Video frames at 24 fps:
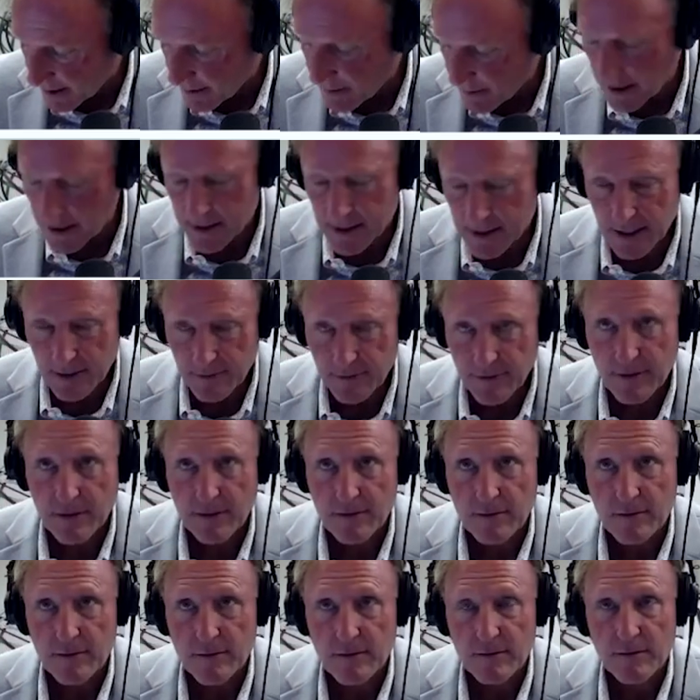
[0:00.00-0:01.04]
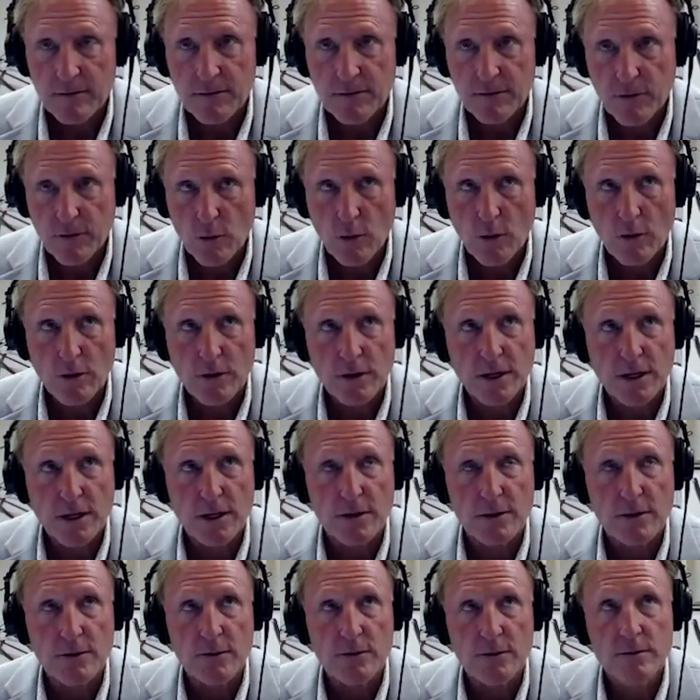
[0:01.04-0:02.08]
be different for
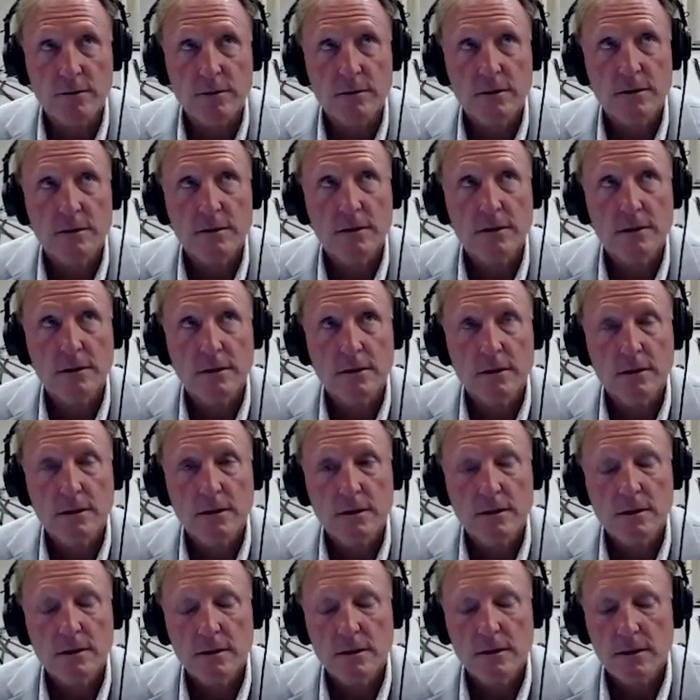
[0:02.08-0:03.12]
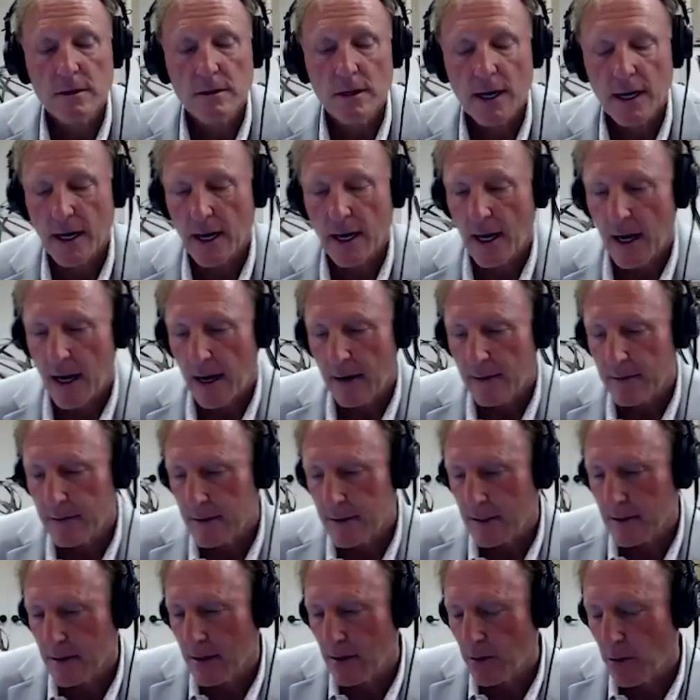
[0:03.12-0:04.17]
you. And I
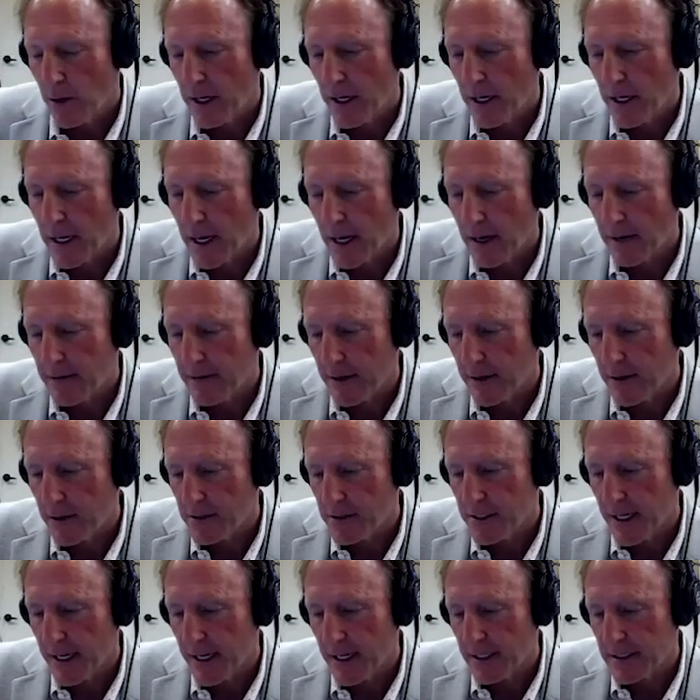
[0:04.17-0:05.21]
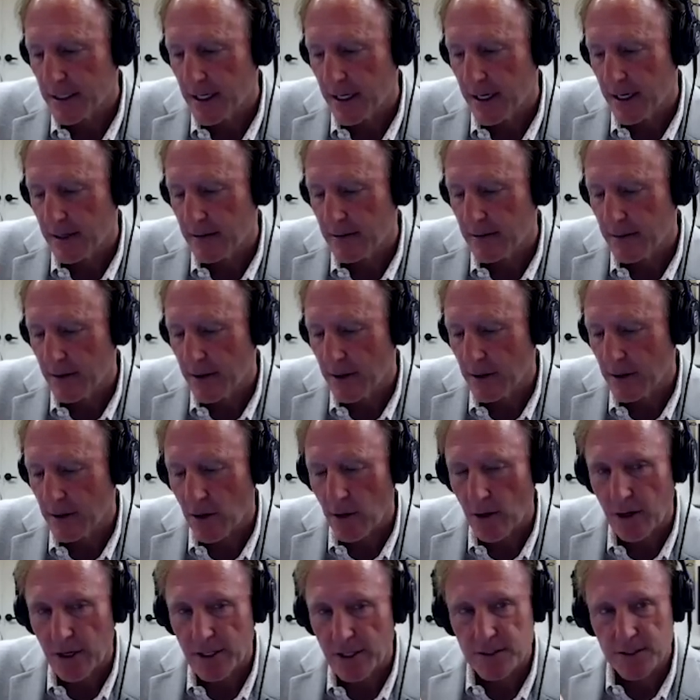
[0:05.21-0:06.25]
and Wendy kind of understands like the
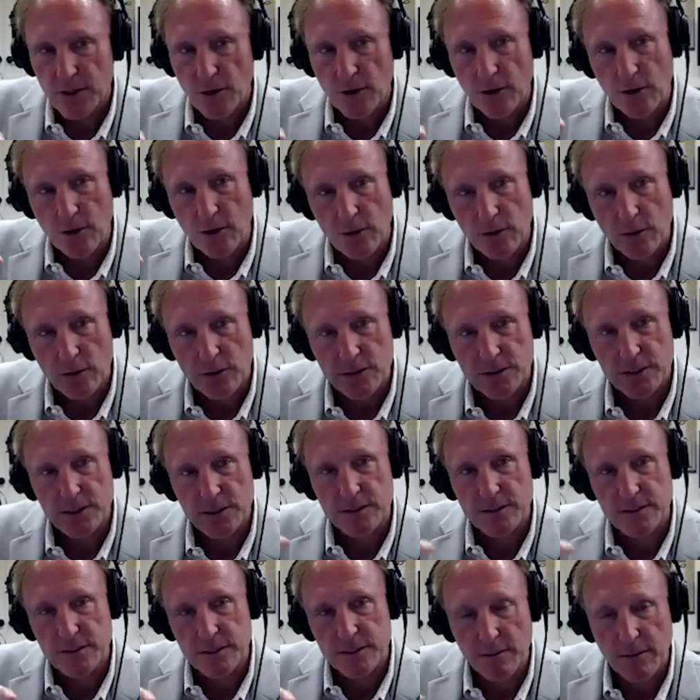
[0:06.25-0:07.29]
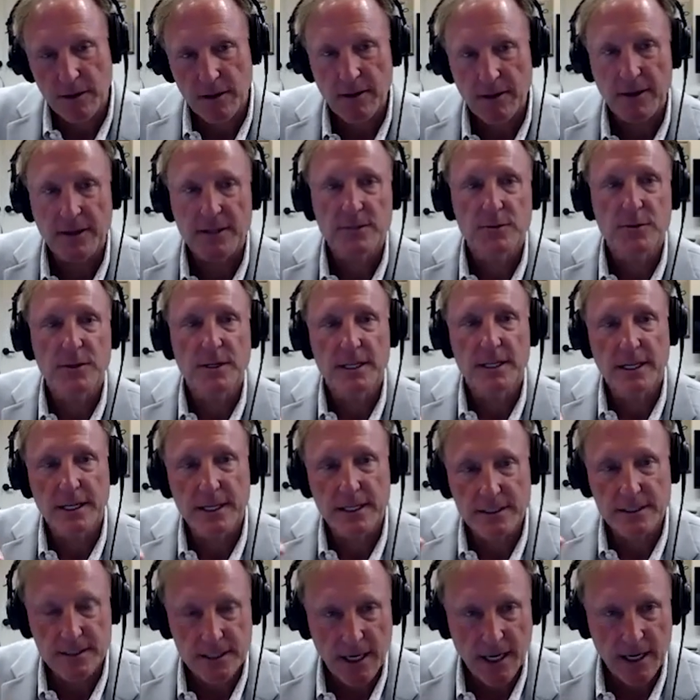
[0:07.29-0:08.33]
learning circle, which is some of the things we did
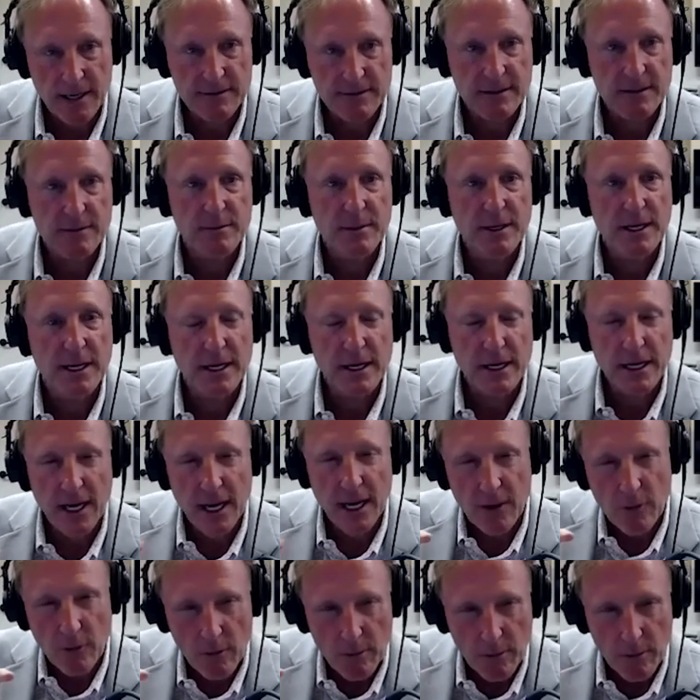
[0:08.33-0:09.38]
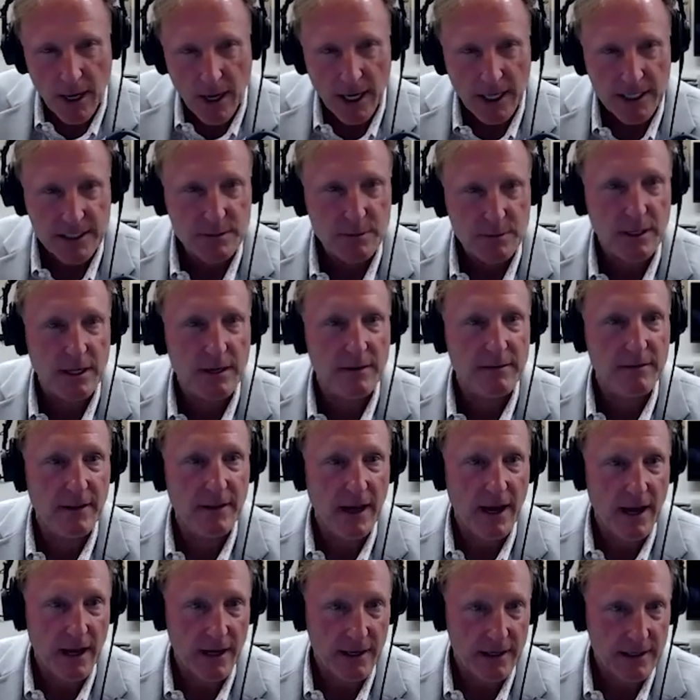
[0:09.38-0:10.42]
inside of MB, and it kind of reminds me of
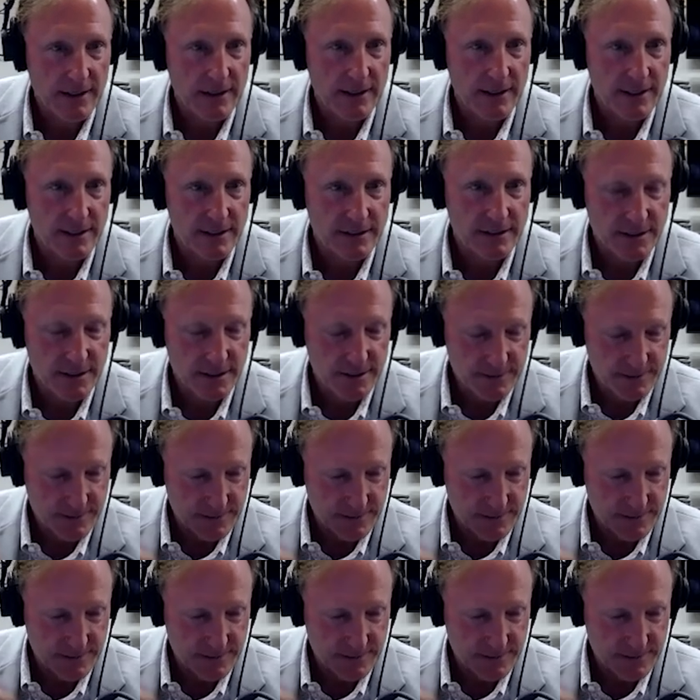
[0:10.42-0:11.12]
that. Is